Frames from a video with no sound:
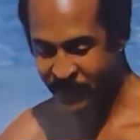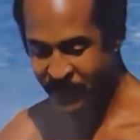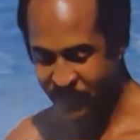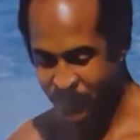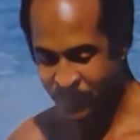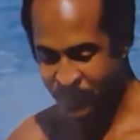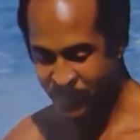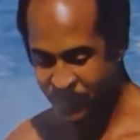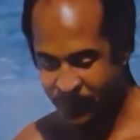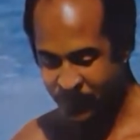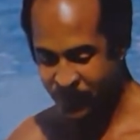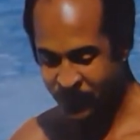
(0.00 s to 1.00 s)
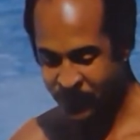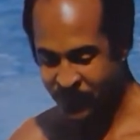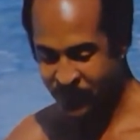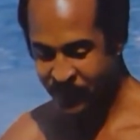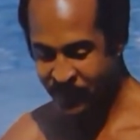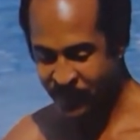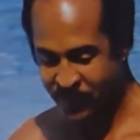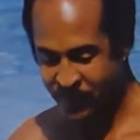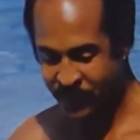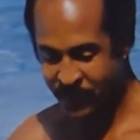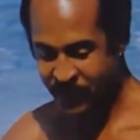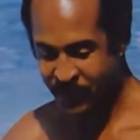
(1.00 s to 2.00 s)
F A
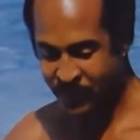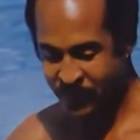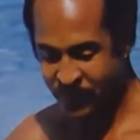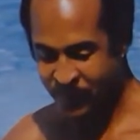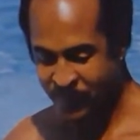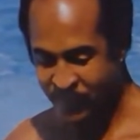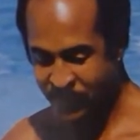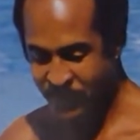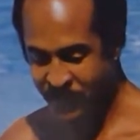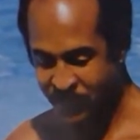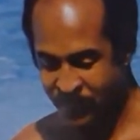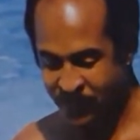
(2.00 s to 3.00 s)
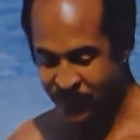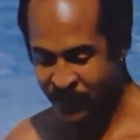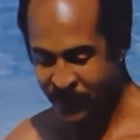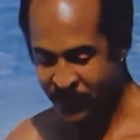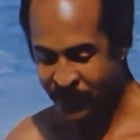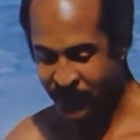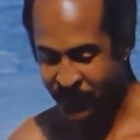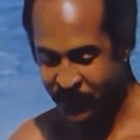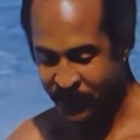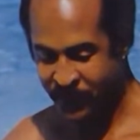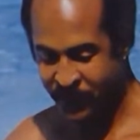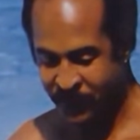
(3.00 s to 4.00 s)
T H E R
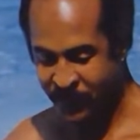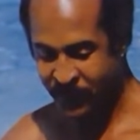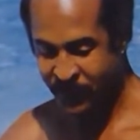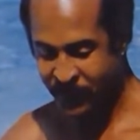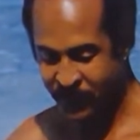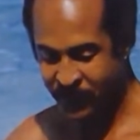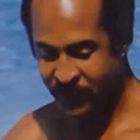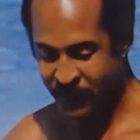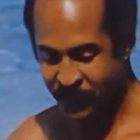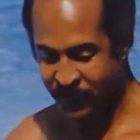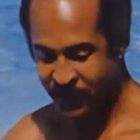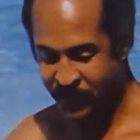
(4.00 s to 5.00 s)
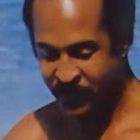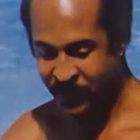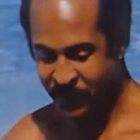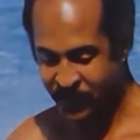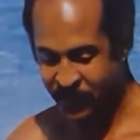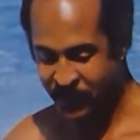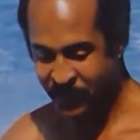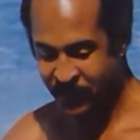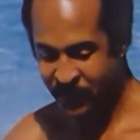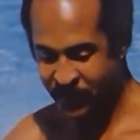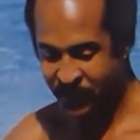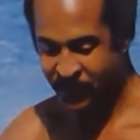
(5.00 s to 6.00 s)
father. In the
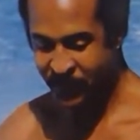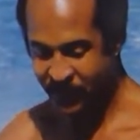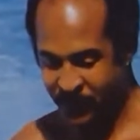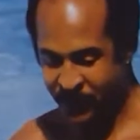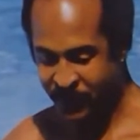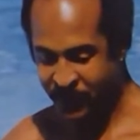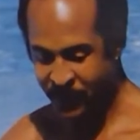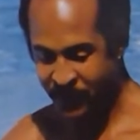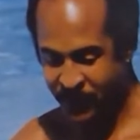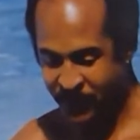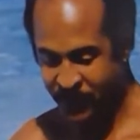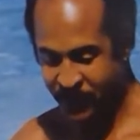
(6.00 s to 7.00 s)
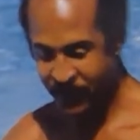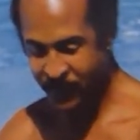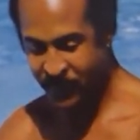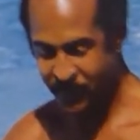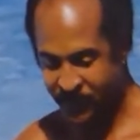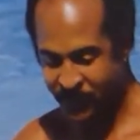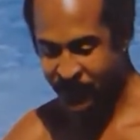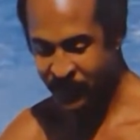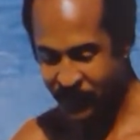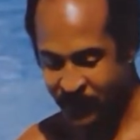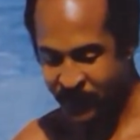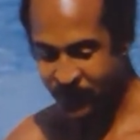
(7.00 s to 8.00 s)
picture, the father is helping
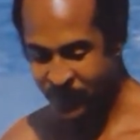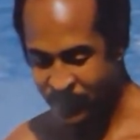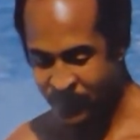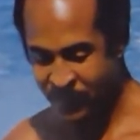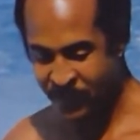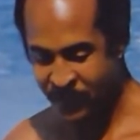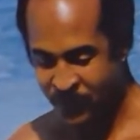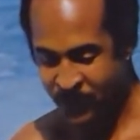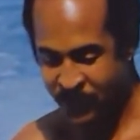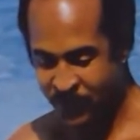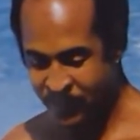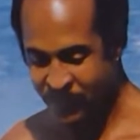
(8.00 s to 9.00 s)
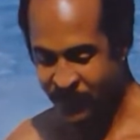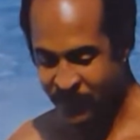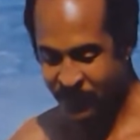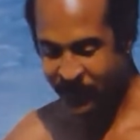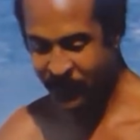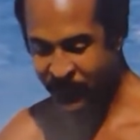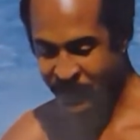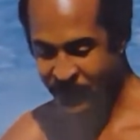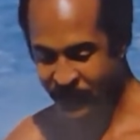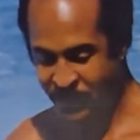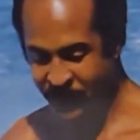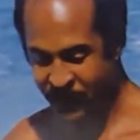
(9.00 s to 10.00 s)
his son learn to
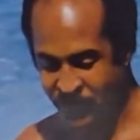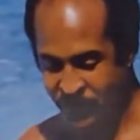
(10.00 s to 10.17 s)
swim.